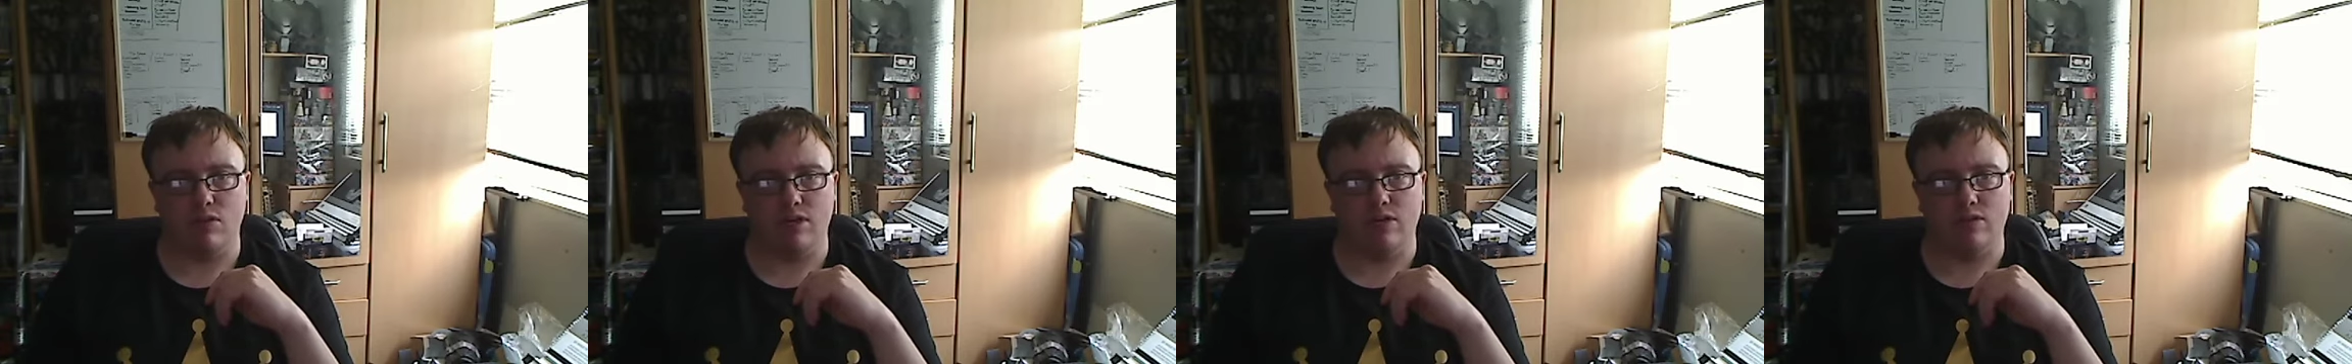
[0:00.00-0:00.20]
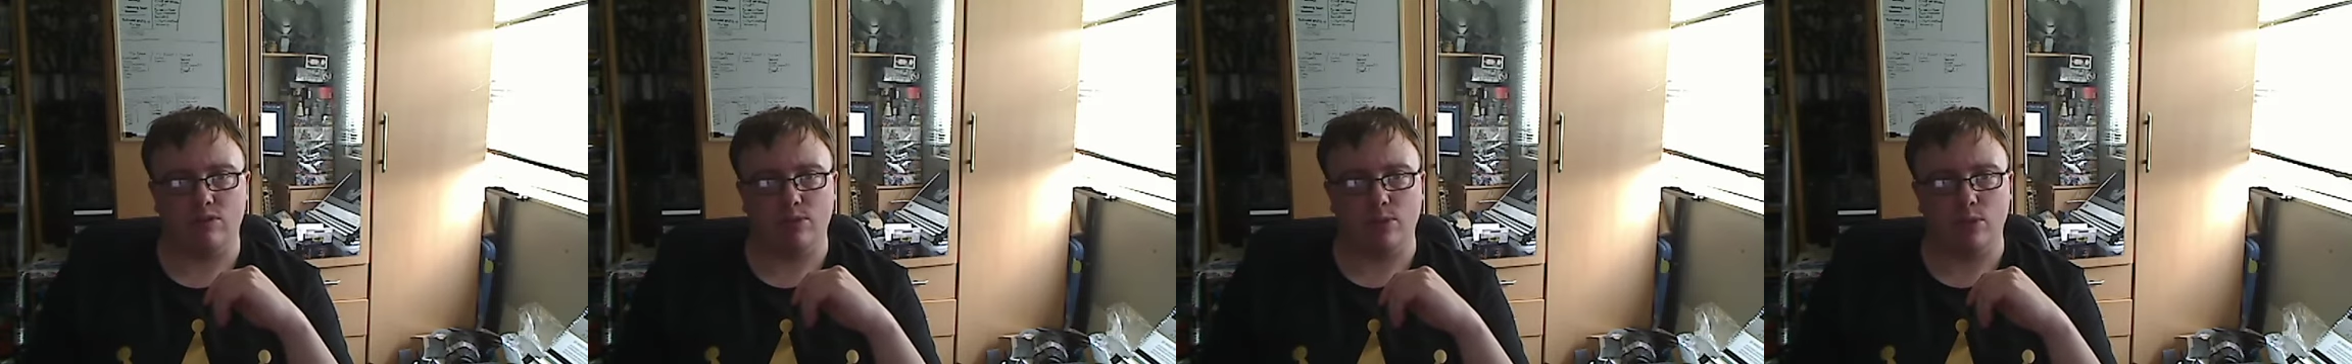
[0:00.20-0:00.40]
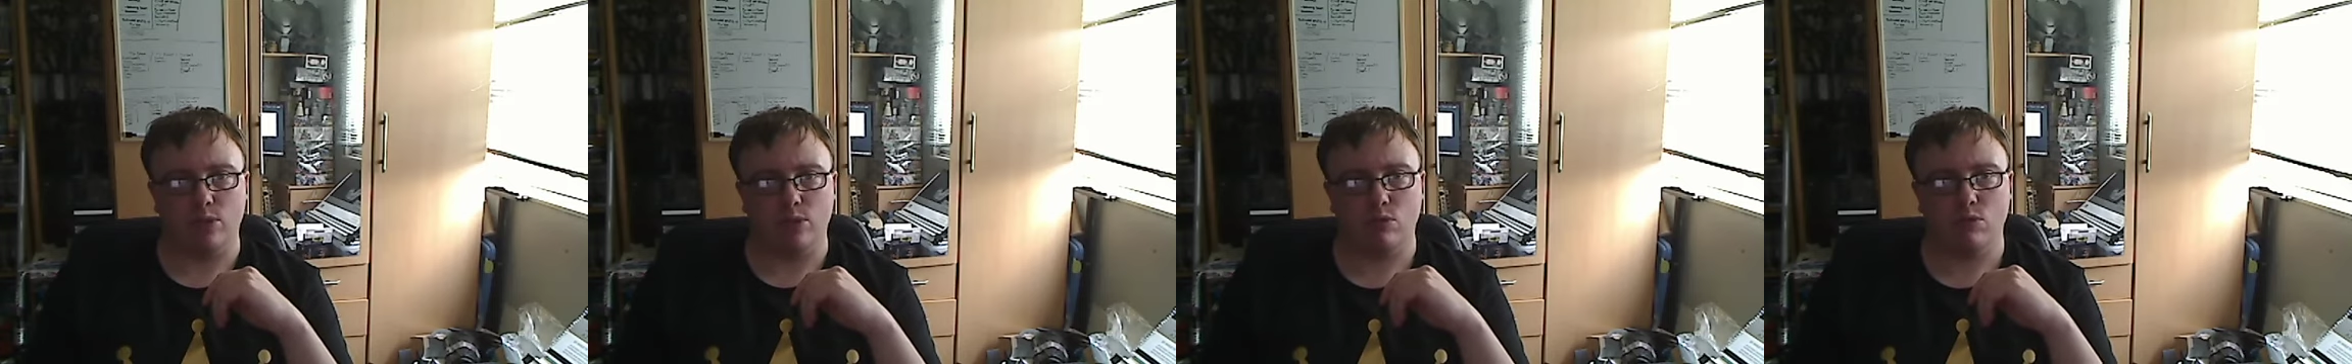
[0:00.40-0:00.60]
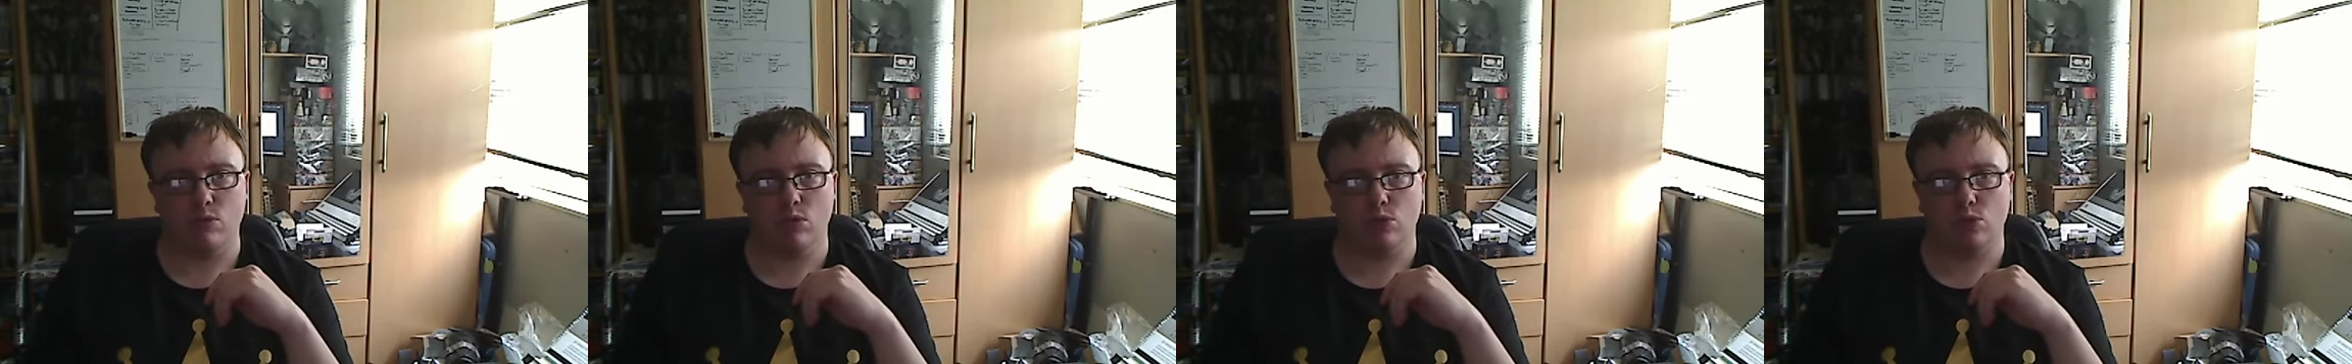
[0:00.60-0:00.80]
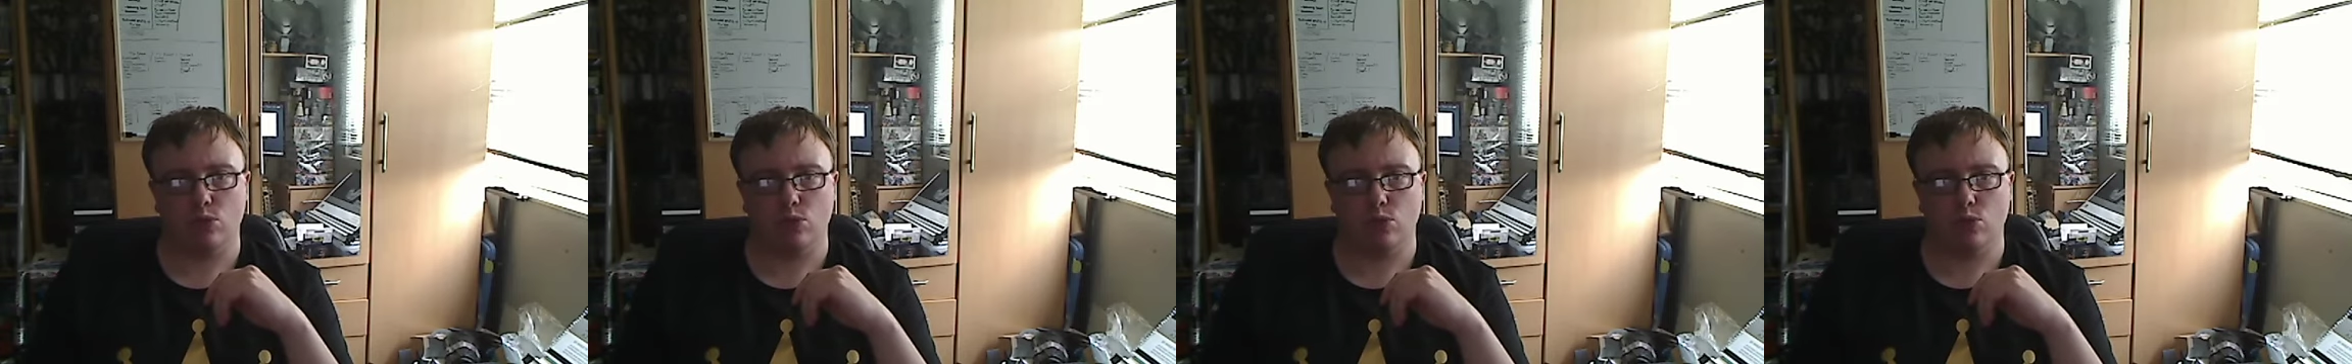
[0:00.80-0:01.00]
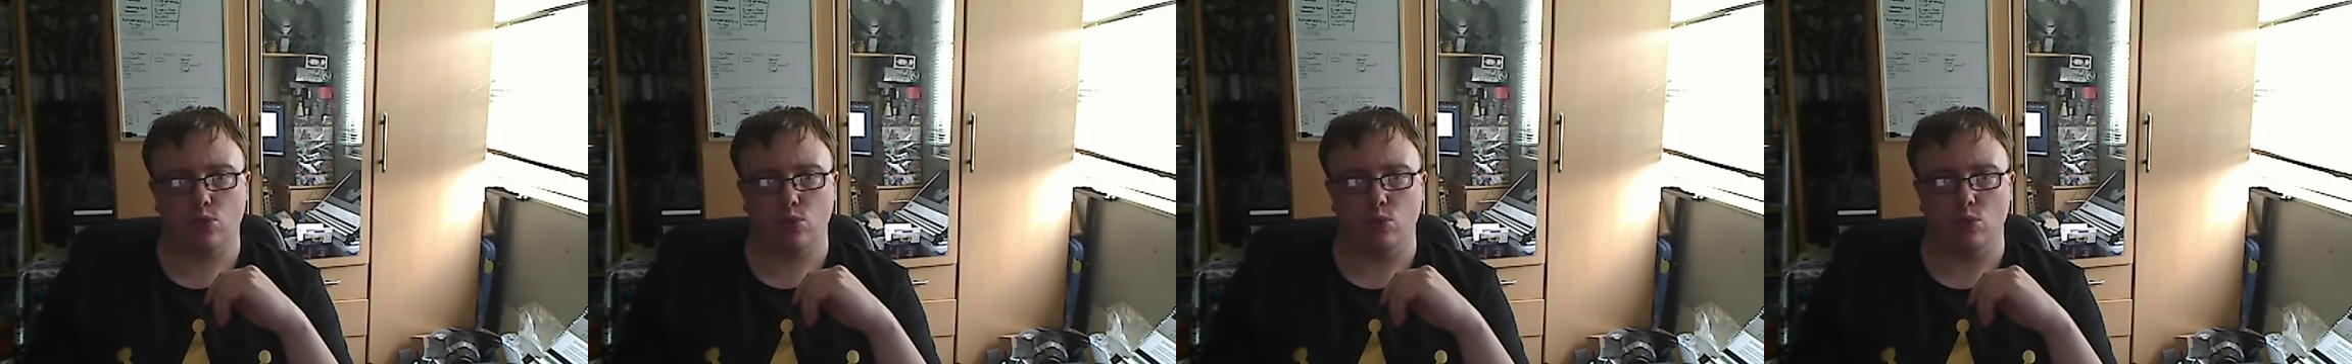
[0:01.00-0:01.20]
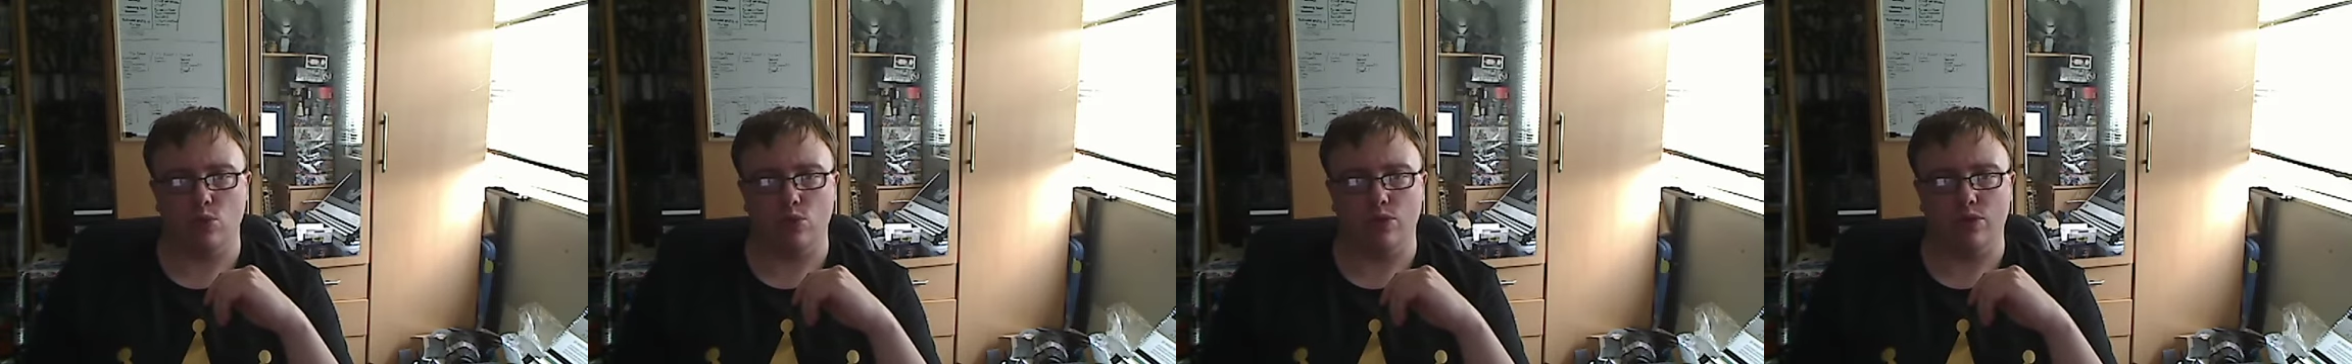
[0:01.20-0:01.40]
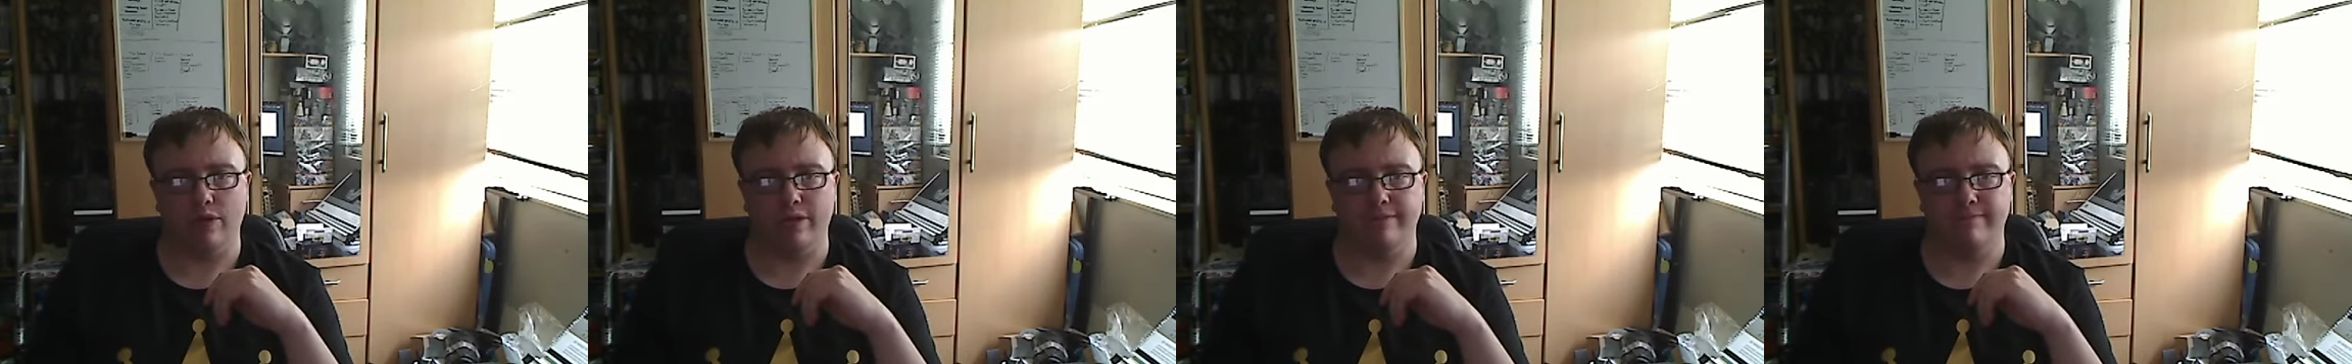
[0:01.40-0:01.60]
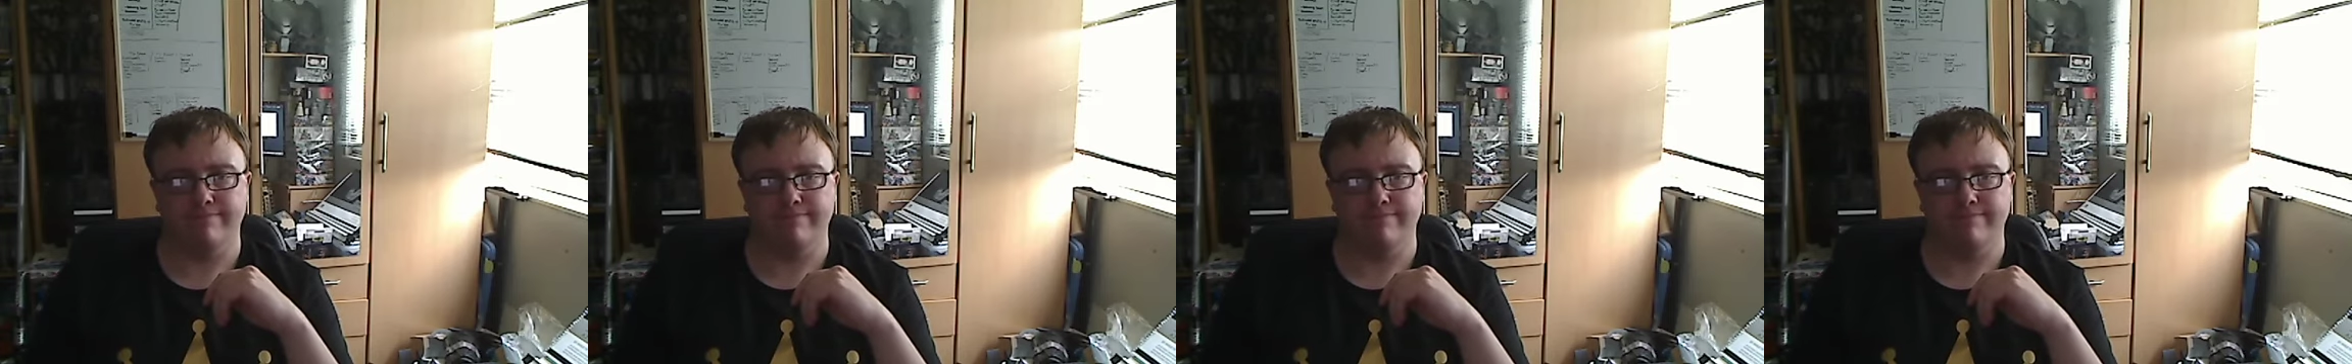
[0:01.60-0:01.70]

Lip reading: out for you soon.